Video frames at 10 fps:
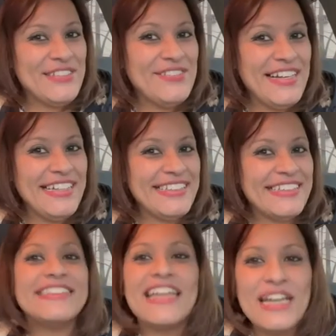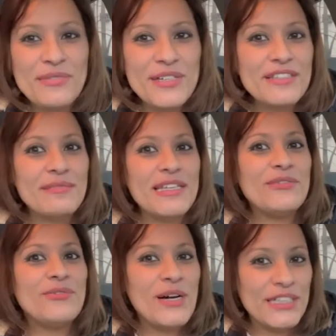right? Say with me.
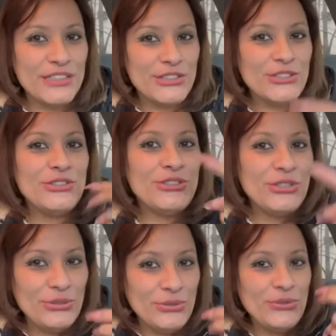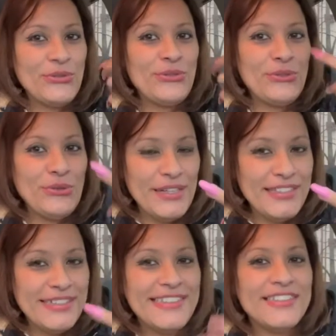One, two,
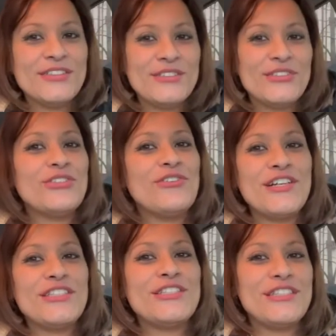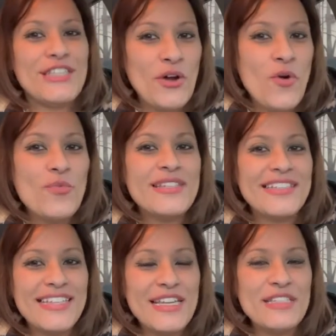three. Don't forget to stay home, stay
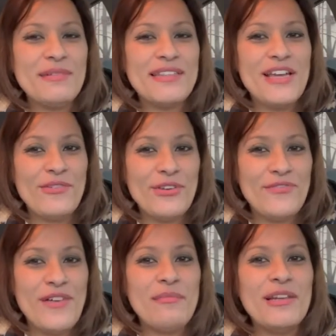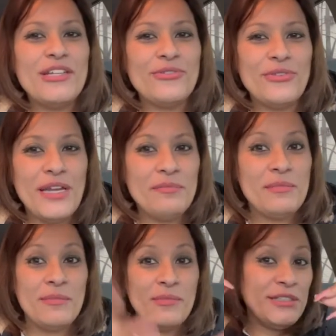safe, spend time with your family, create
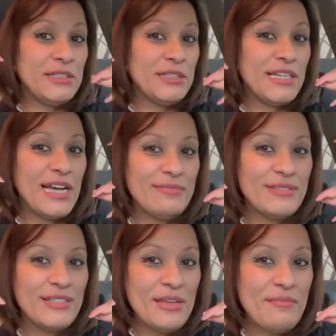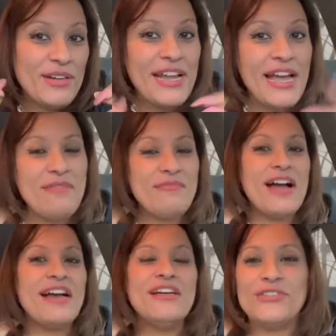memories. Capture them on
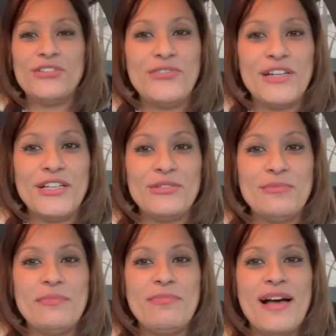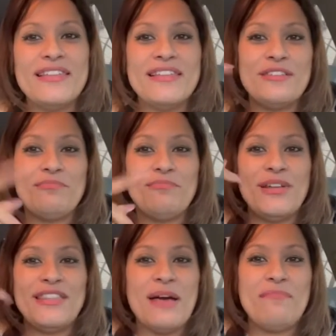camera. Don't forget to be positive,
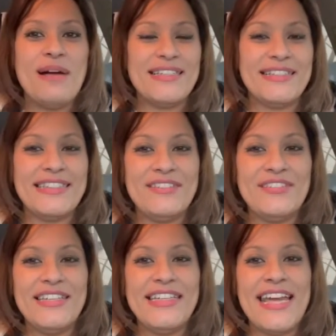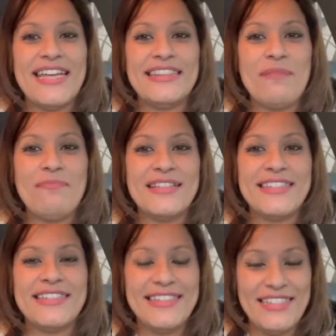spread that positivity, and that
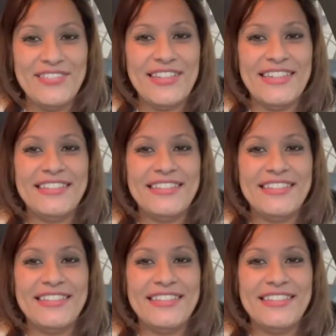positivity